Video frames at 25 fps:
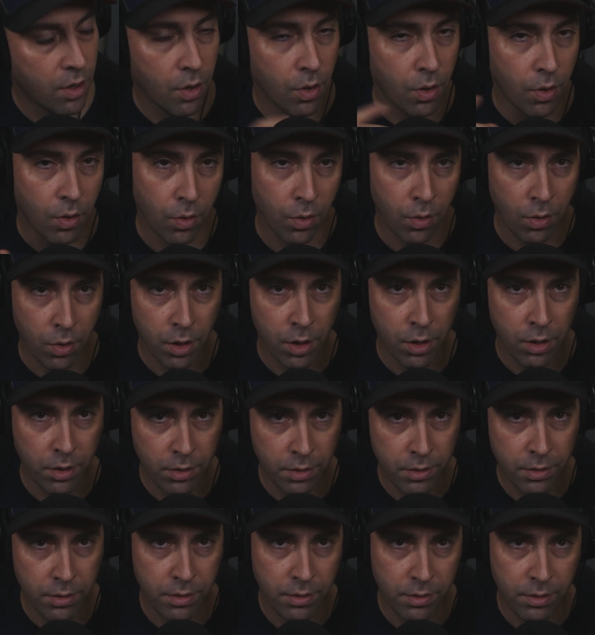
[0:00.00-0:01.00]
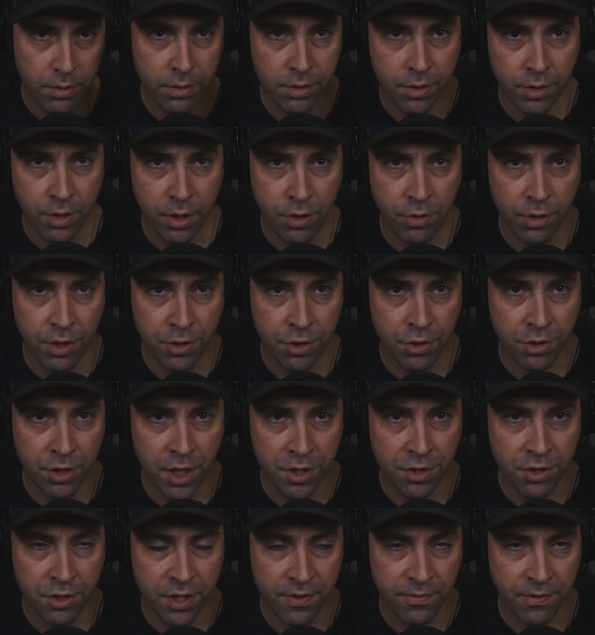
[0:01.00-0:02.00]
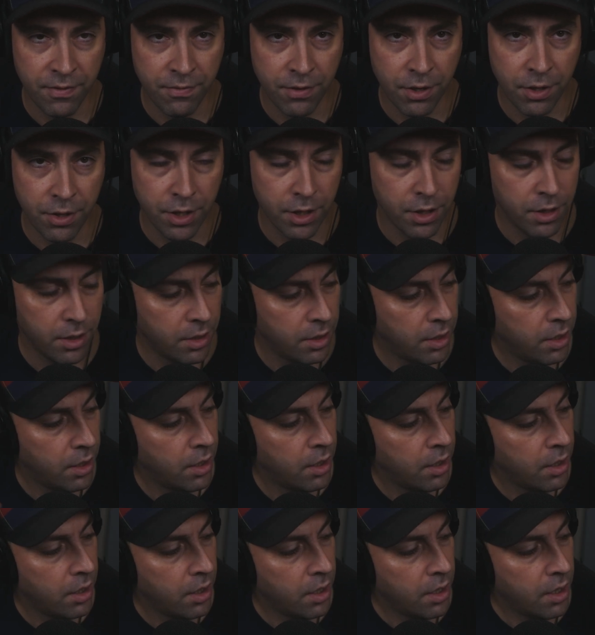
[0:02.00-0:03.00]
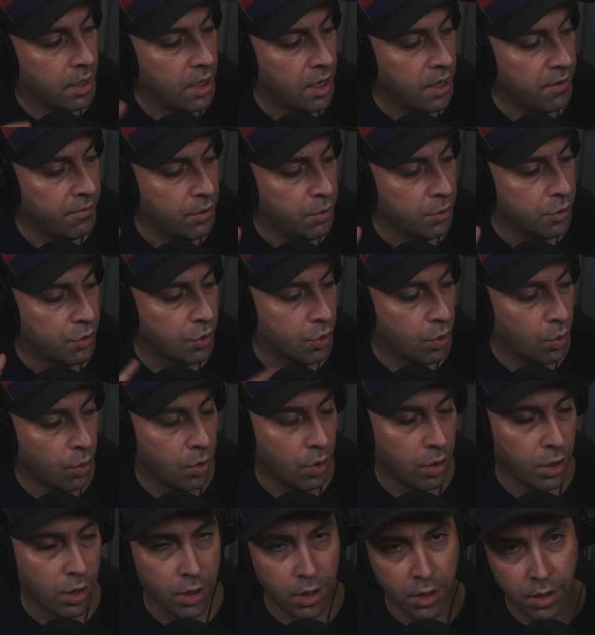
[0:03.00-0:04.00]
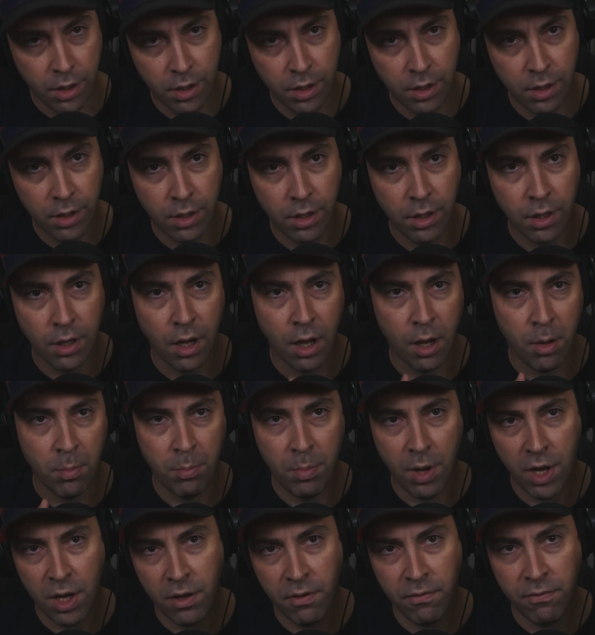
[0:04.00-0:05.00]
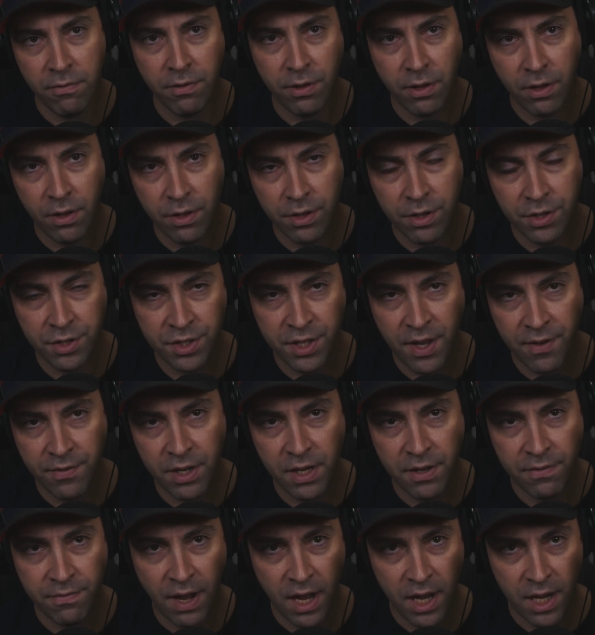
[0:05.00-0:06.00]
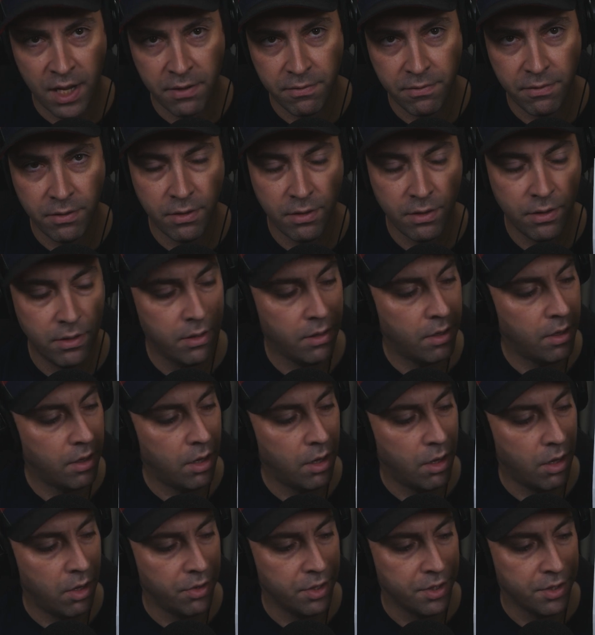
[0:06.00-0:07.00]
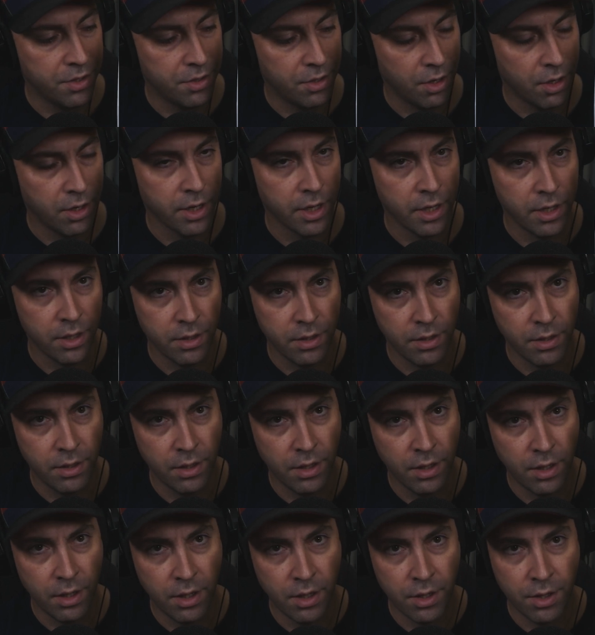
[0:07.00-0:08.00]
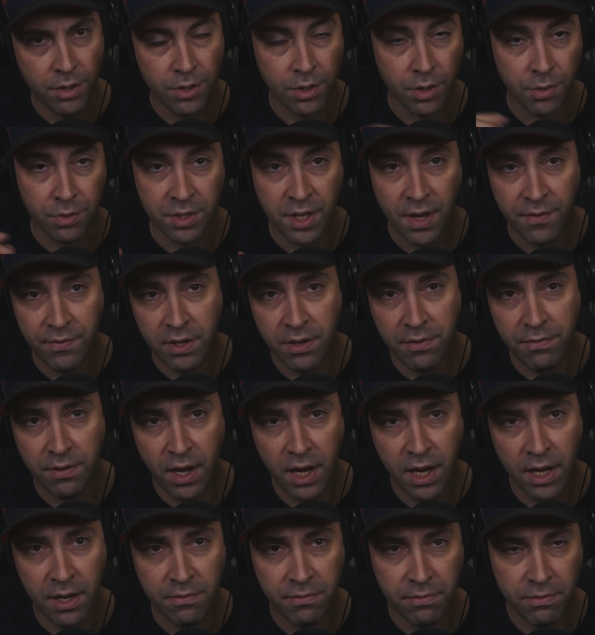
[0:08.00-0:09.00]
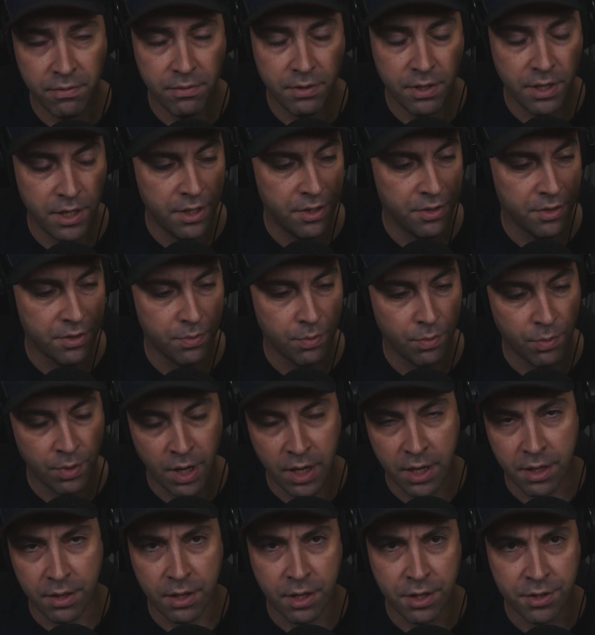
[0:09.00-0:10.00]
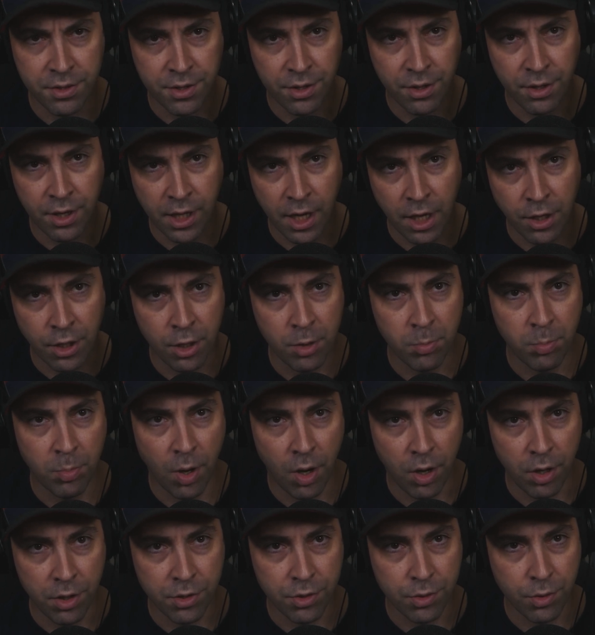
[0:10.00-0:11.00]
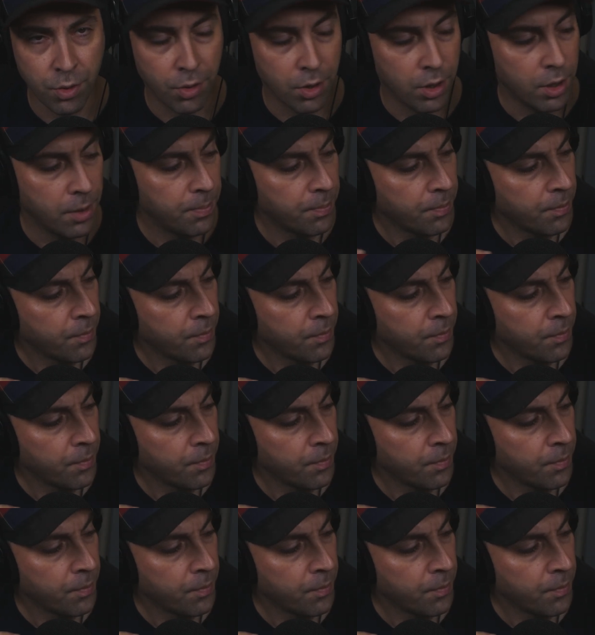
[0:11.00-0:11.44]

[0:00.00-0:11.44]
or to increase your chances even further, if you score above 75 on this target. So 75 is what I consider like a good par score.